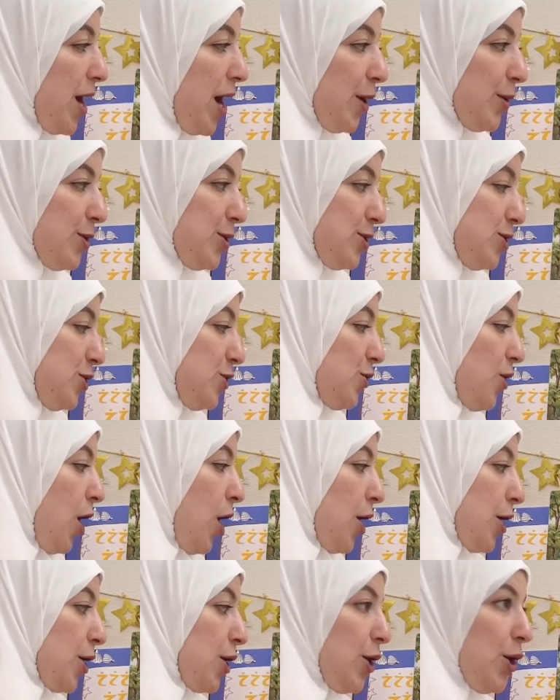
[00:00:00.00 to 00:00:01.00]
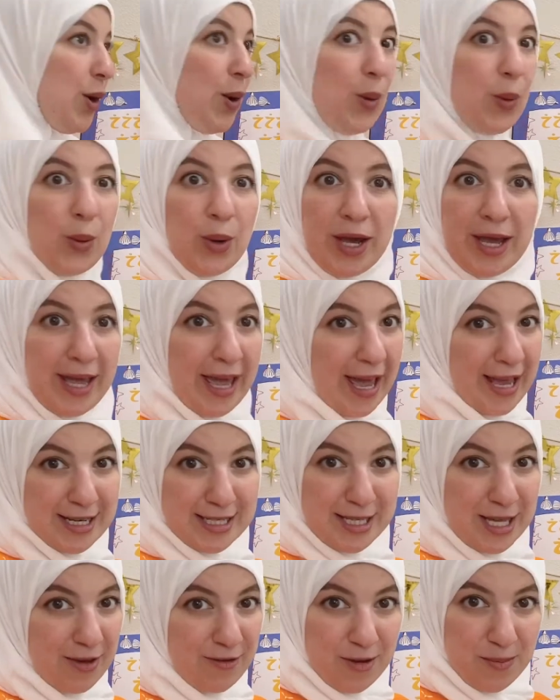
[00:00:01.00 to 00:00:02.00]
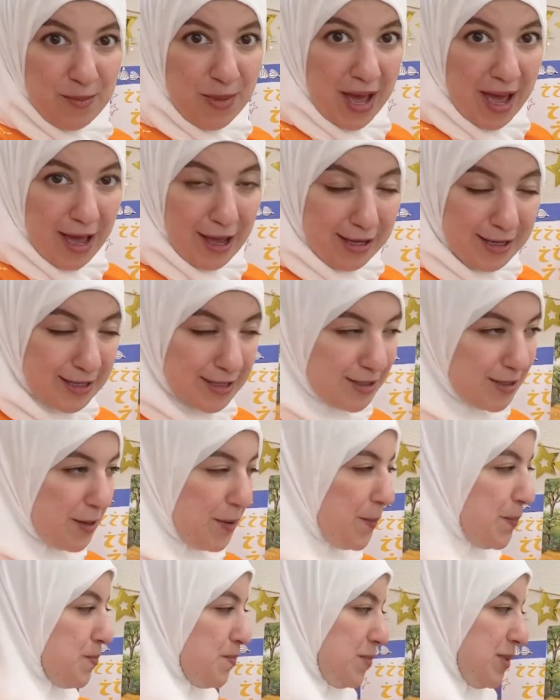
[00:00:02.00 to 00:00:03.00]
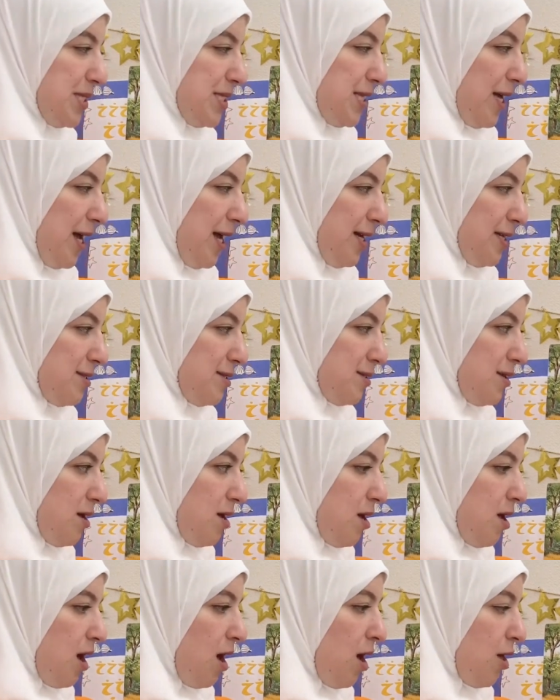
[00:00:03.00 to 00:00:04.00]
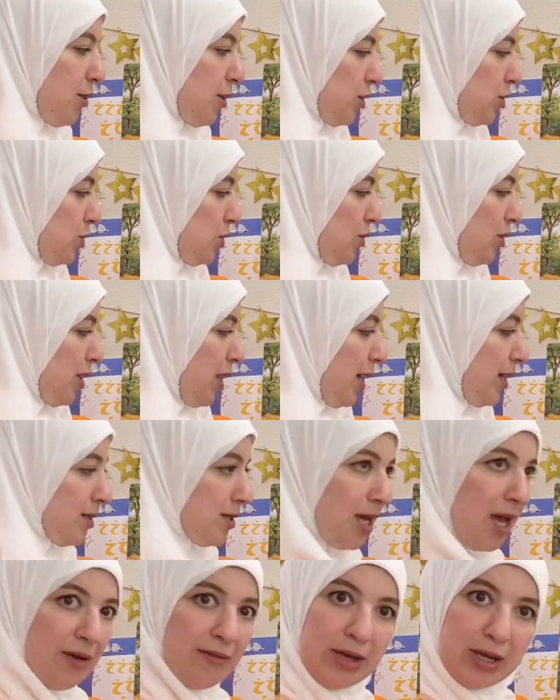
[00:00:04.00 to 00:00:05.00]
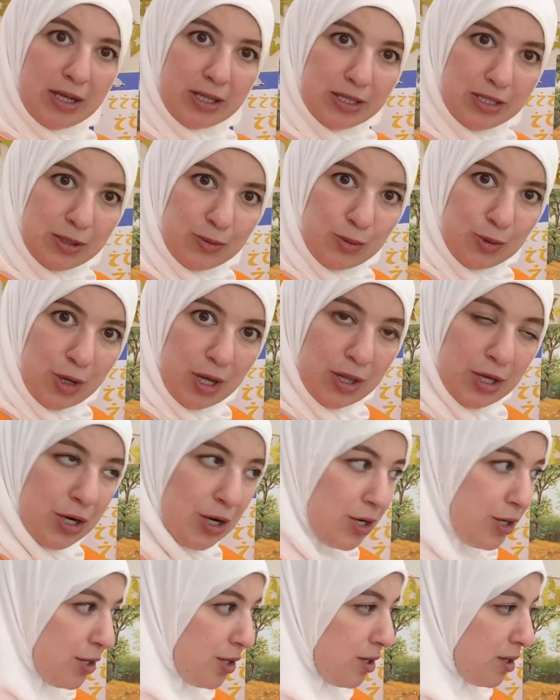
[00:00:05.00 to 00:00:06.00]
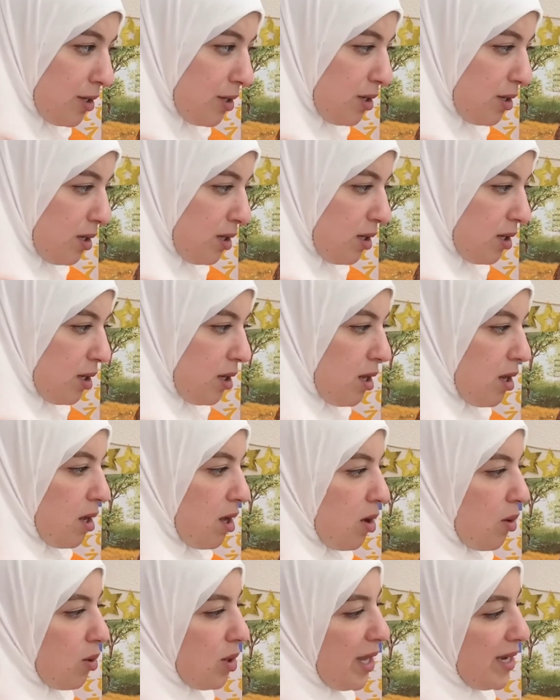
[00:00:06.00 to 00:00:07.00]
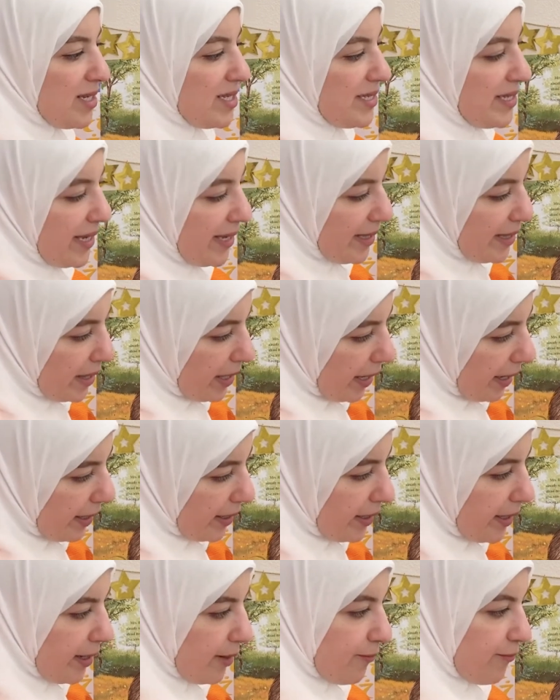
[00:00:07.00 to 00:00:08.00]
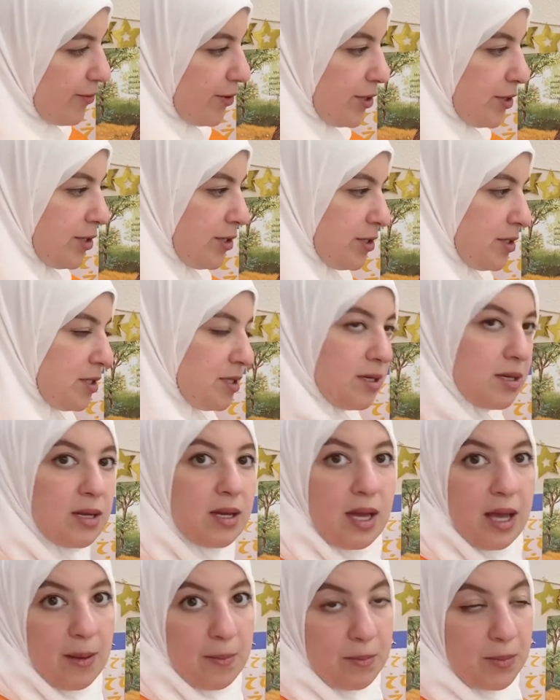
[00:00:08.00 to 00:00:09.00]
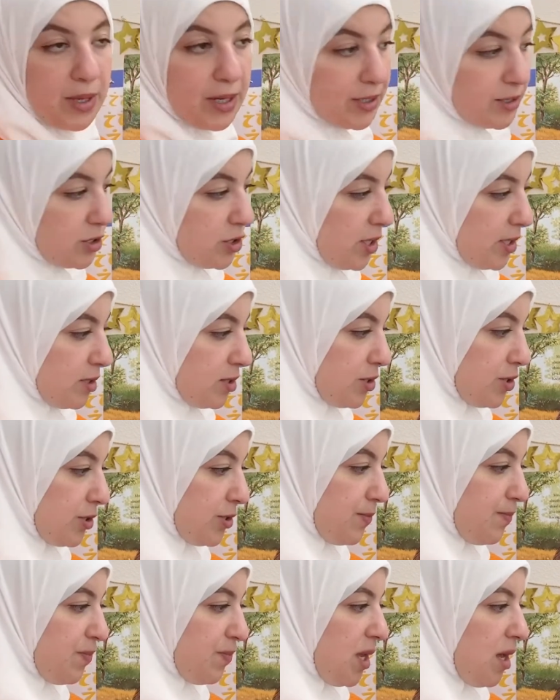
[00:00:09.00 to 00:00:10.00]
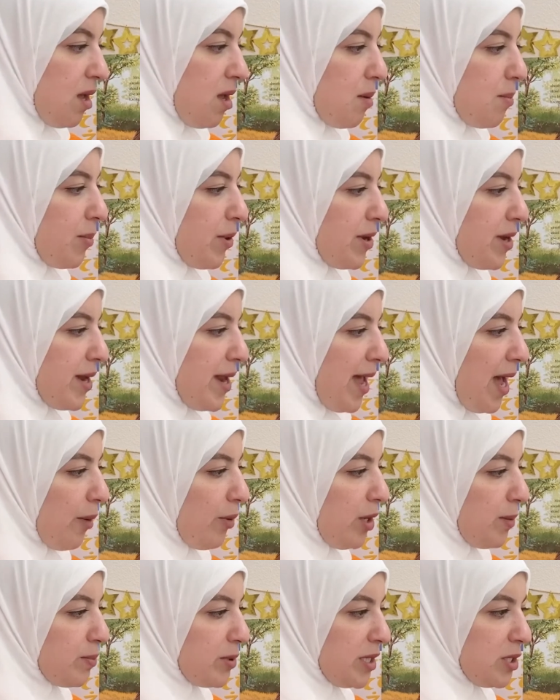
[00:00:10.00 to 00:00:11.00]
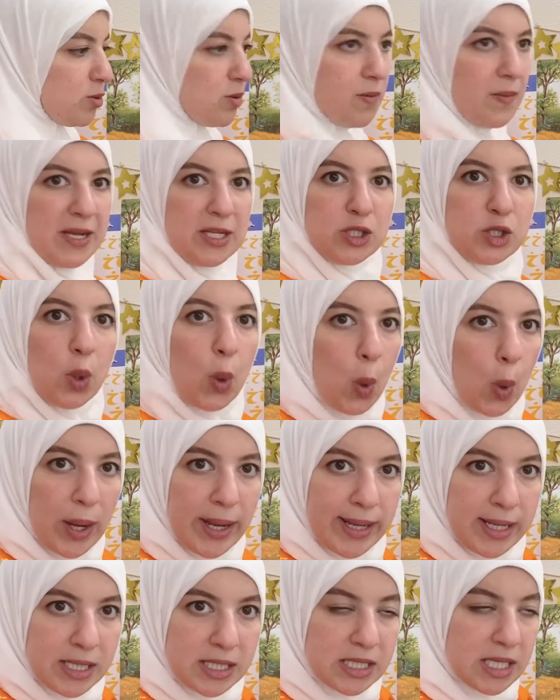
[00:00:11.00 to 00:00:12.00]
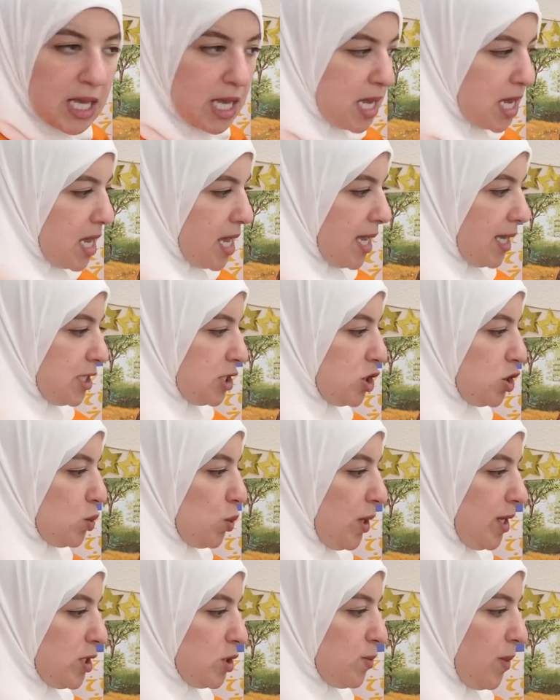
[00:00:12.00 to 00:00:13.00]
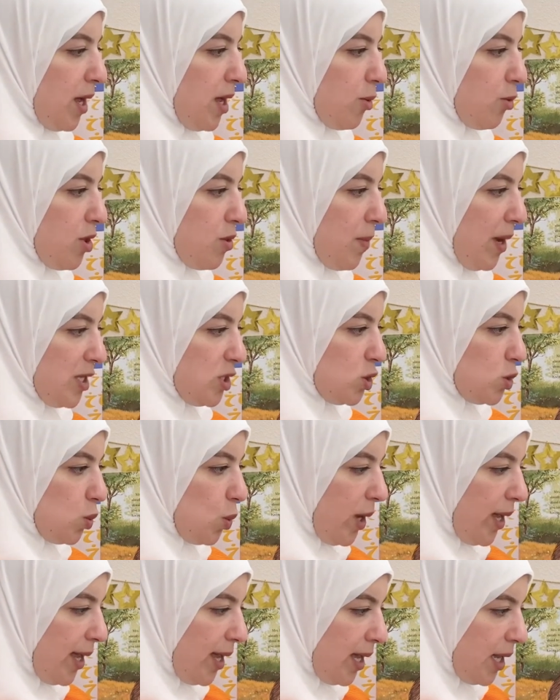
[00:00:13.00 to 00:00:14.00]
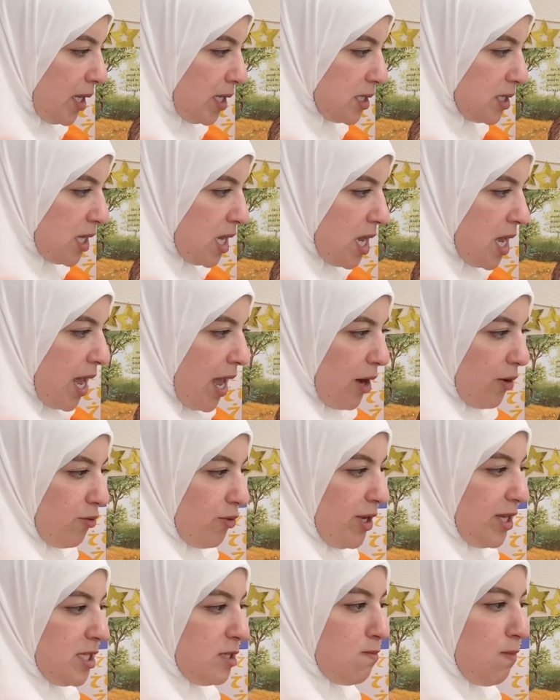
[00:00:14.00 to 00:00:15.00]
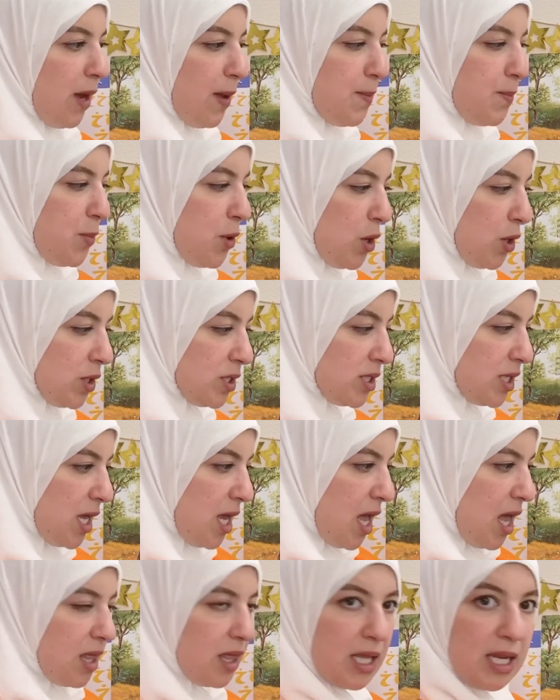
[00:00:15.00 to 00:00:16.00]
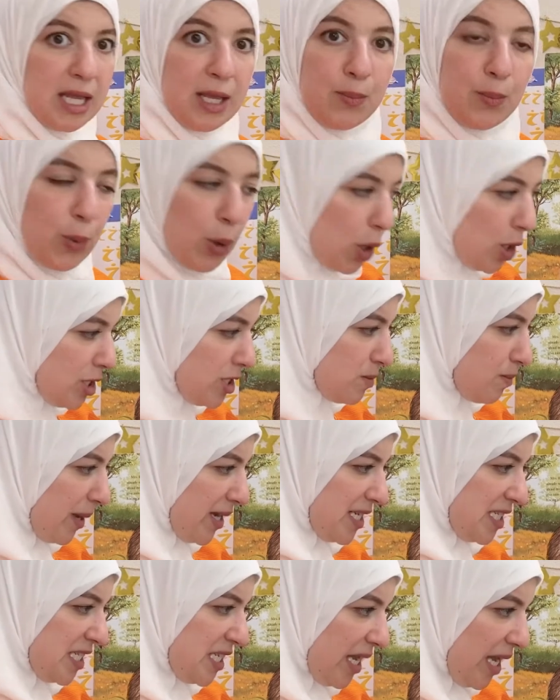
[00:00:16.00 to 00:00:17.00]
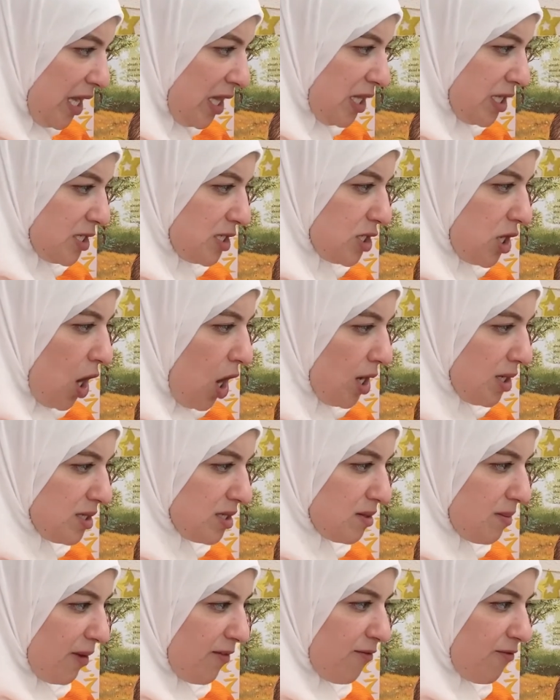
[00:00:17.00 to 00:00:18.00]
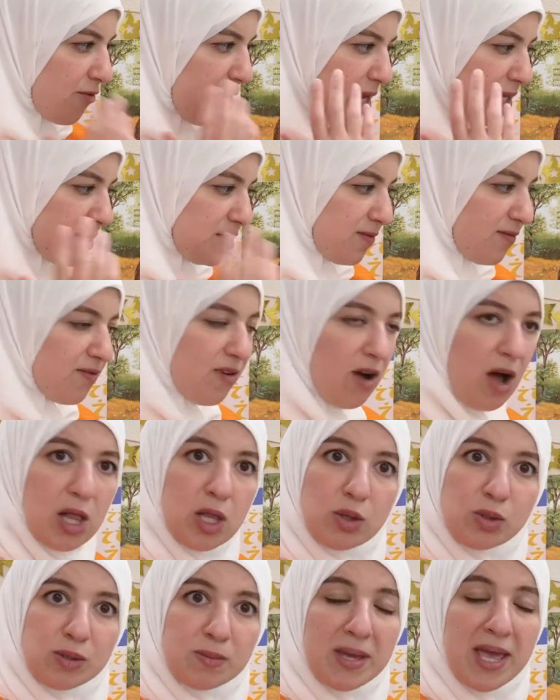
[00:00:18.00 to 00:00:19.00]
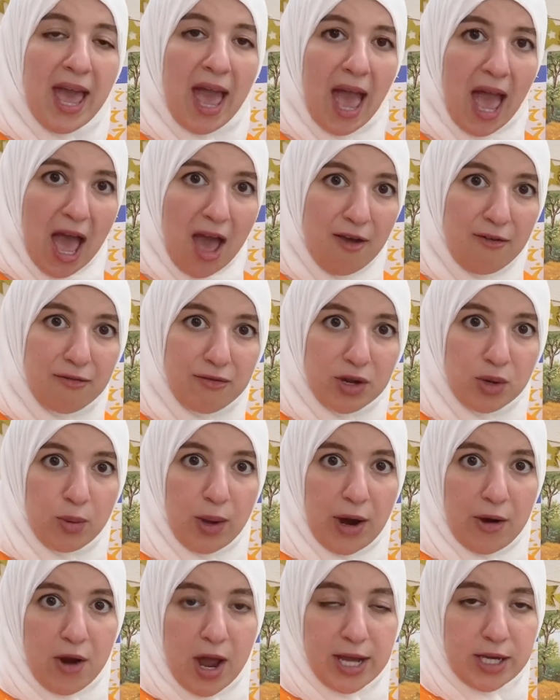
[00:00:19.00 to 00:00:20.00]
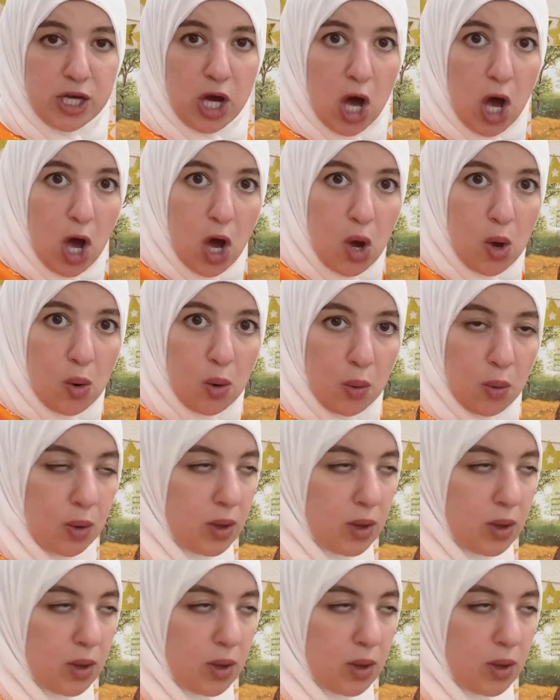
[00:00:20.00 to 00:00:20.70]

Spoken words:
good you are, we can't give him back. Besides, I thought you liked having a little brother. Well, I did like it at first, admitted Chester. But now he plays with my toys and swings with my swings and reads my books. And then he pulls my tail and talks to my friends and follows me everywhere I go.